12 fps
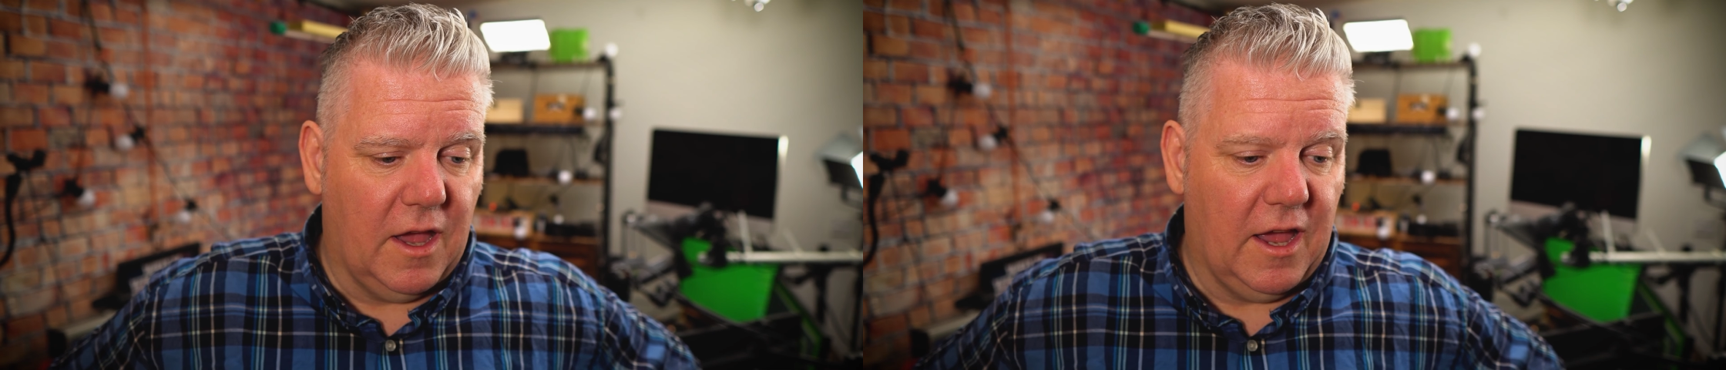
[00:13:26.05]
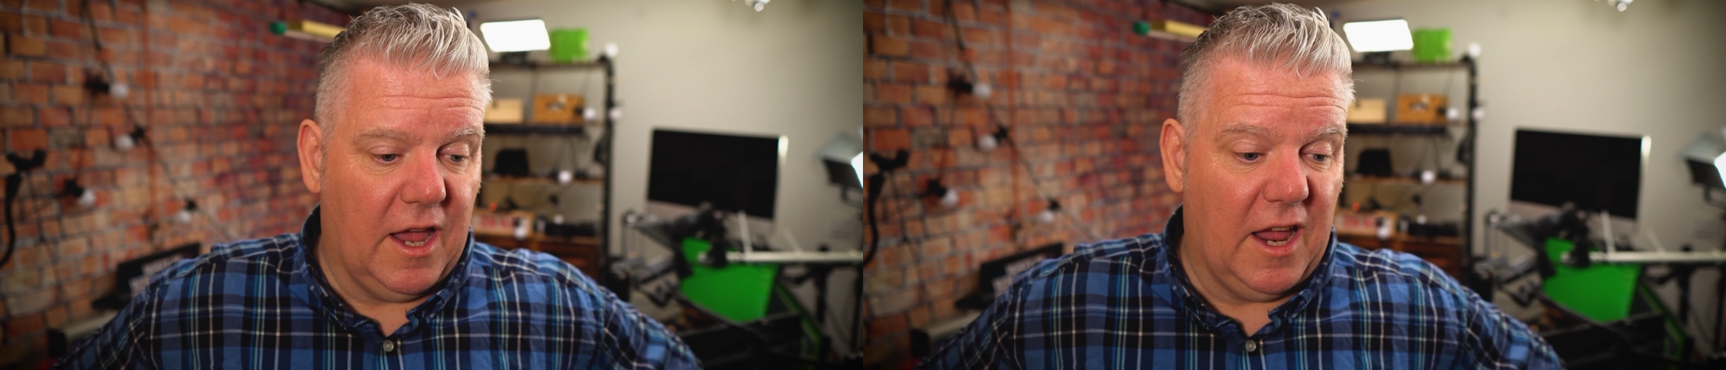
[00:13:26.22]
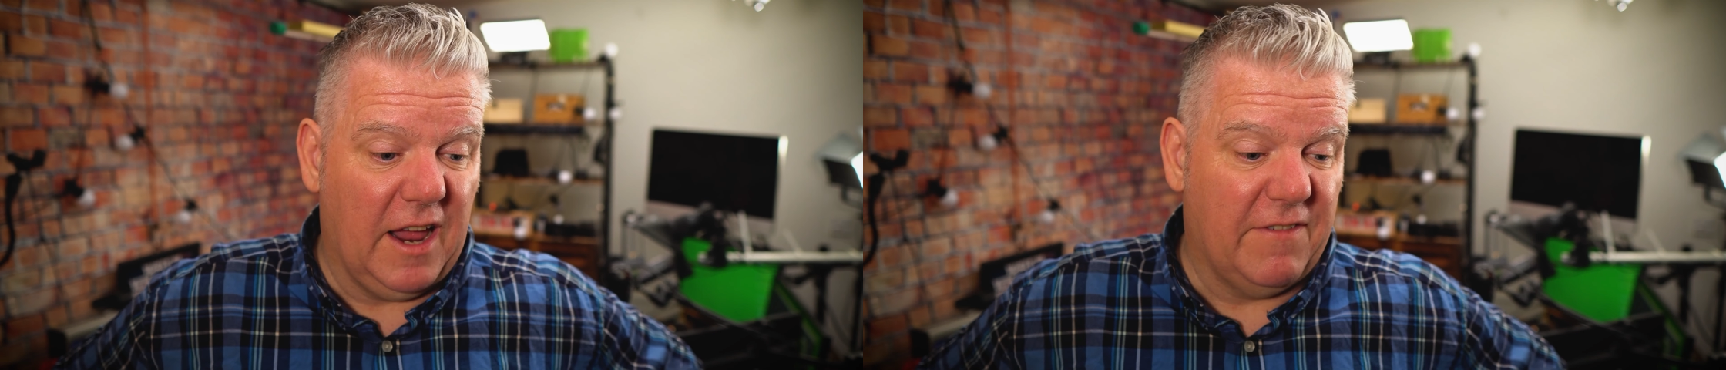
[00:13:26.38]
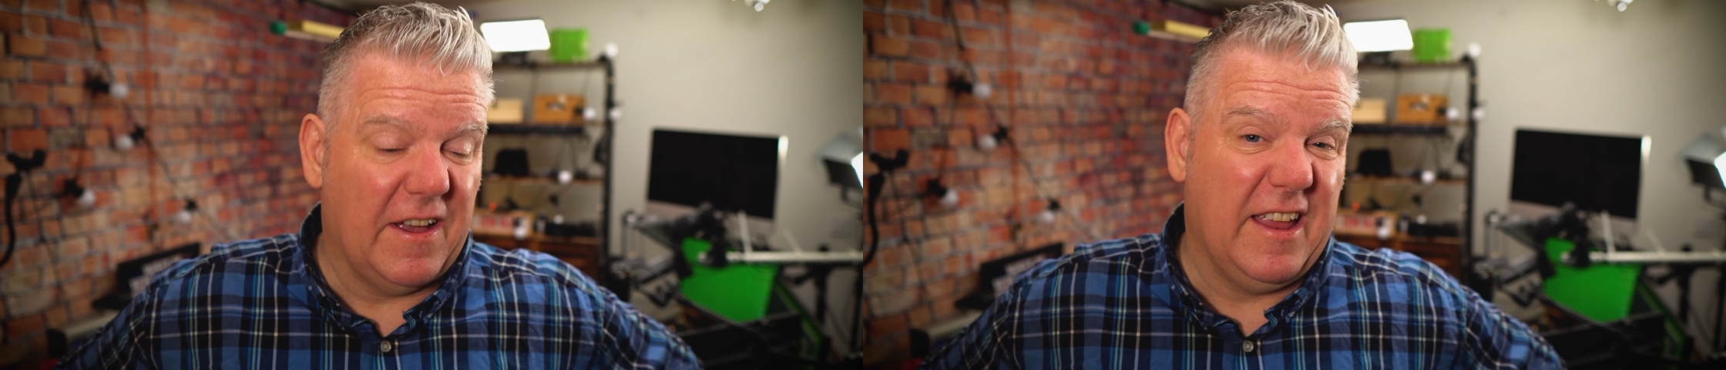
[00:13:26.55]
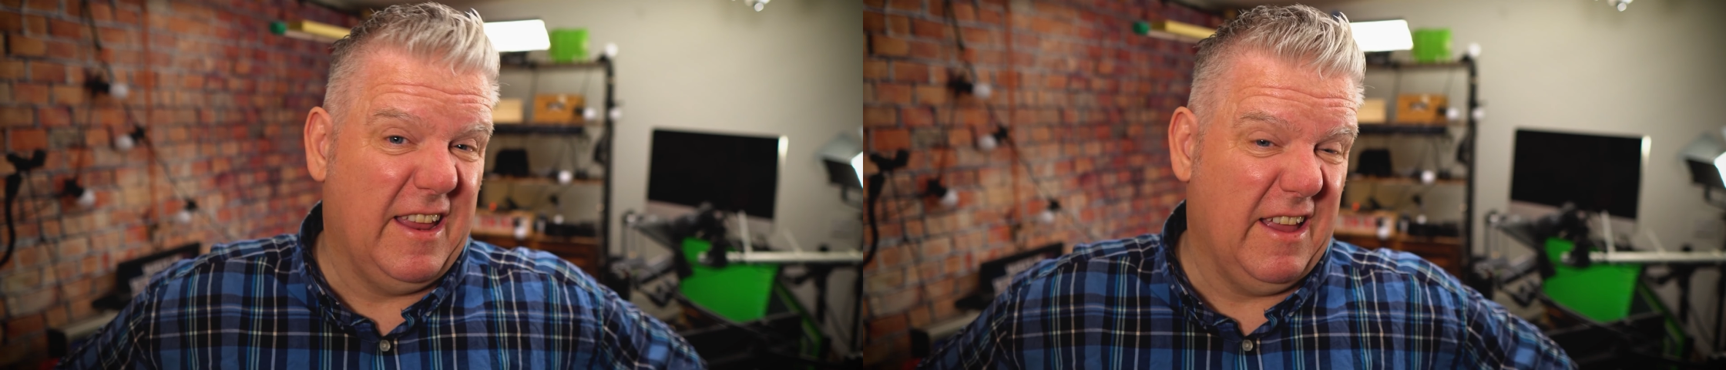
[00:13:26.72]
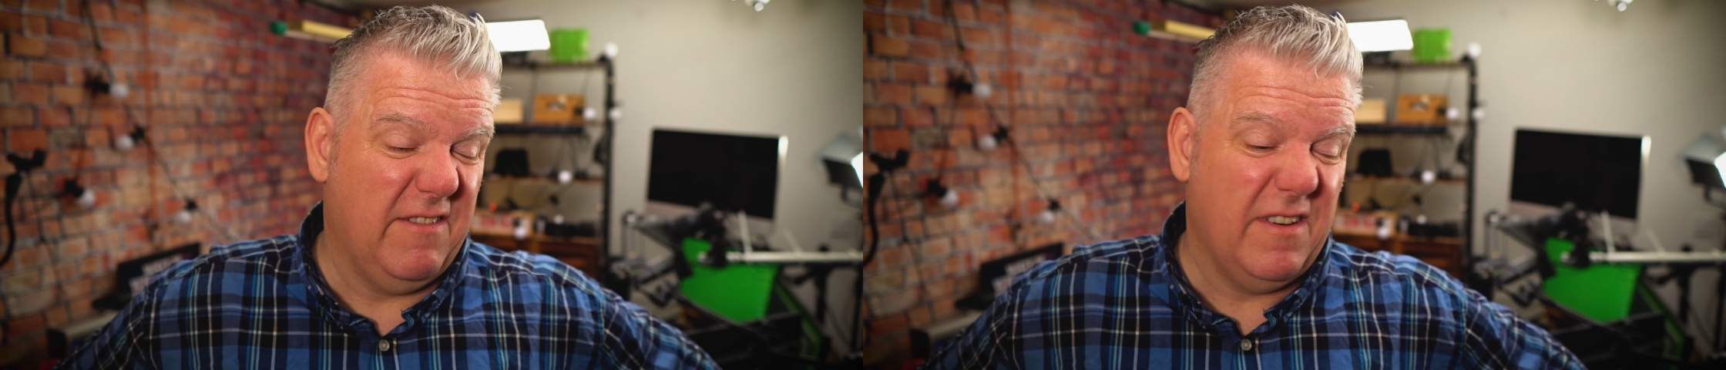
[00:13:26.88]
Uh, if I
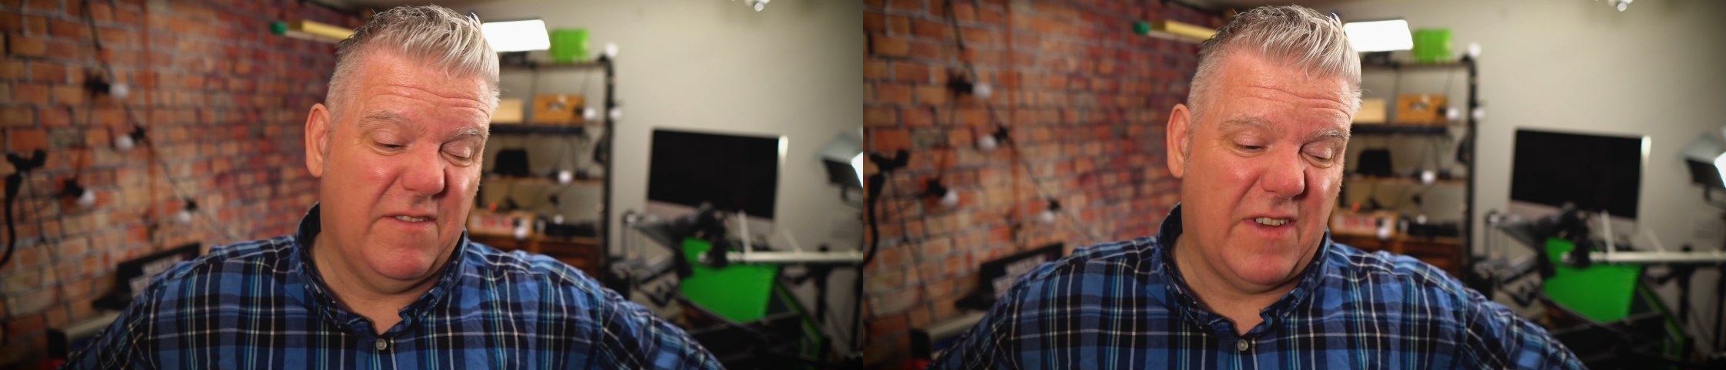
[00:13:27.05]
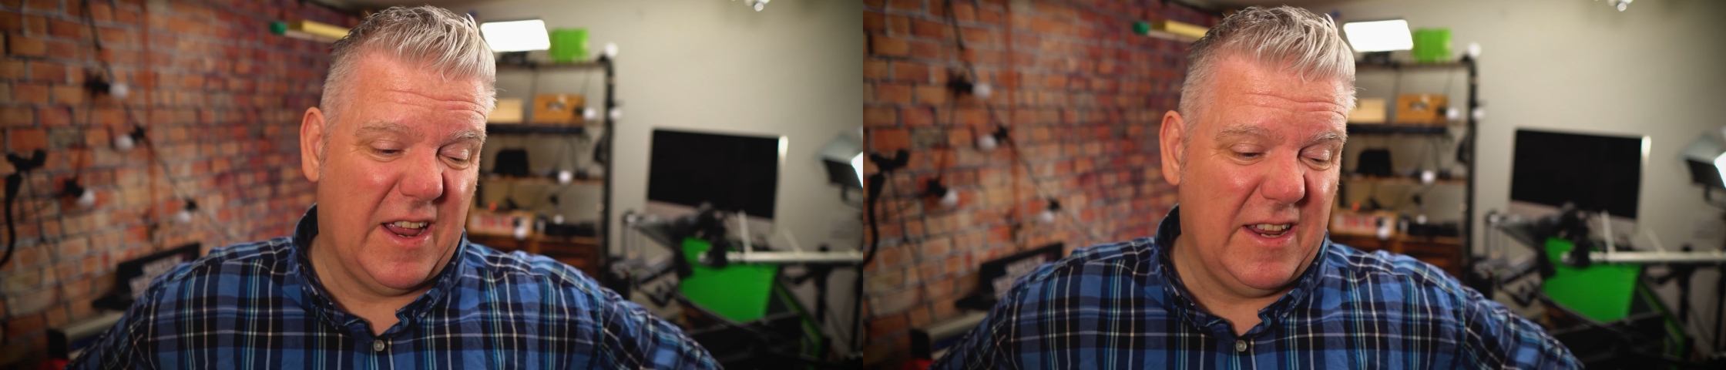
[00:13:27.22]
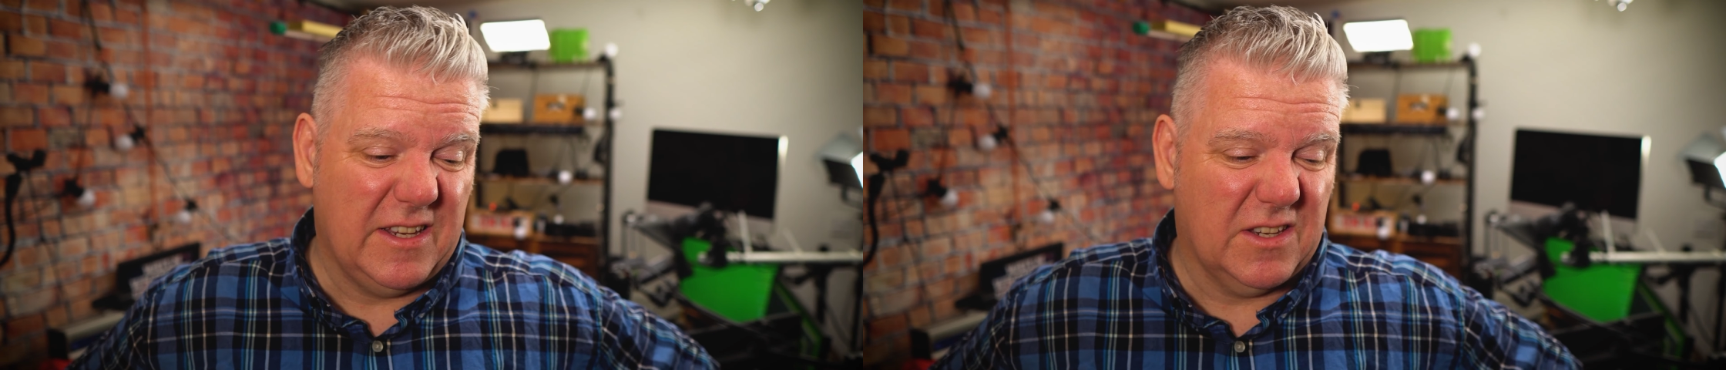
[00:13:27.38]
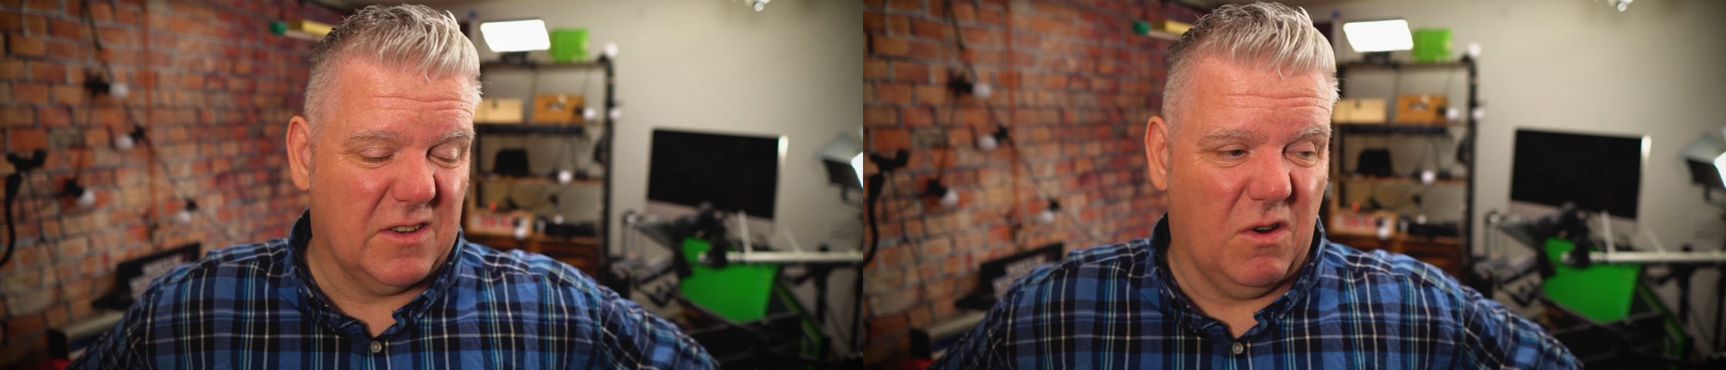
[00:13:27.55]
can give advice